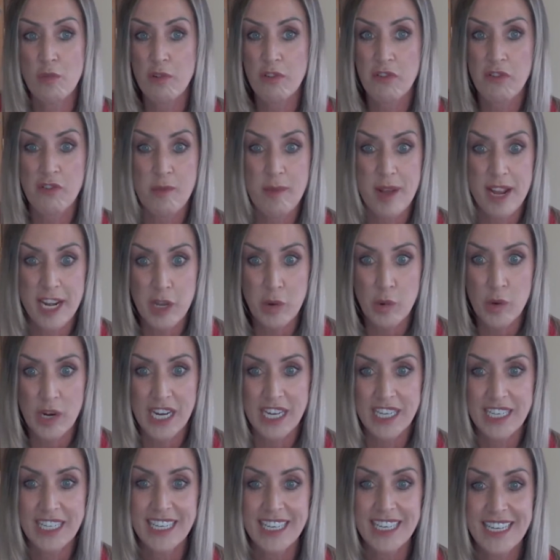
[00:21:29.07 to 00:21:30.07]
but from
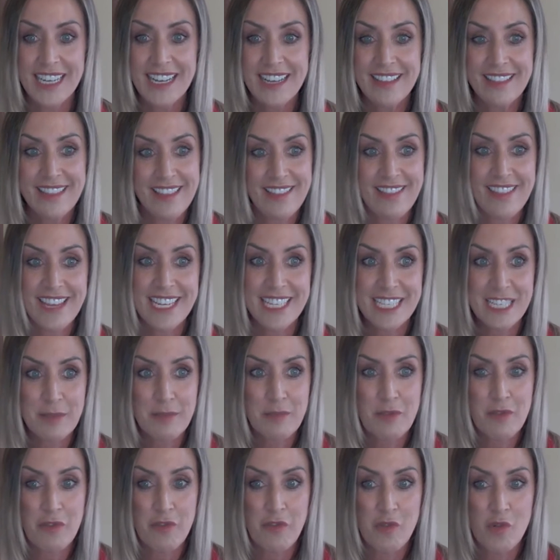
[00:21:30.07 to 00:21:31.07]
anywhere than they did
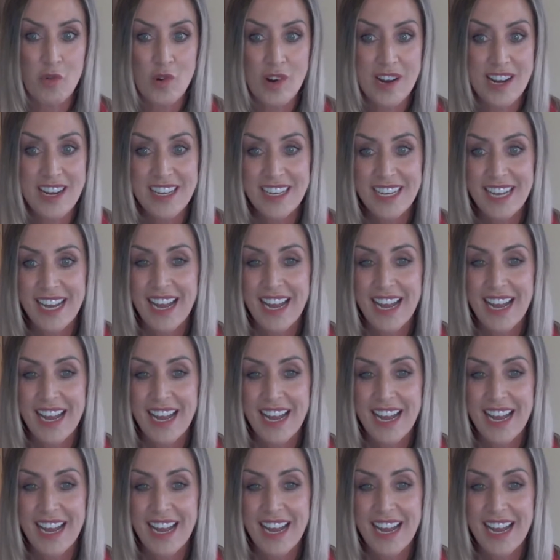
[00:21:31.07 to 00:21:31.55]
before.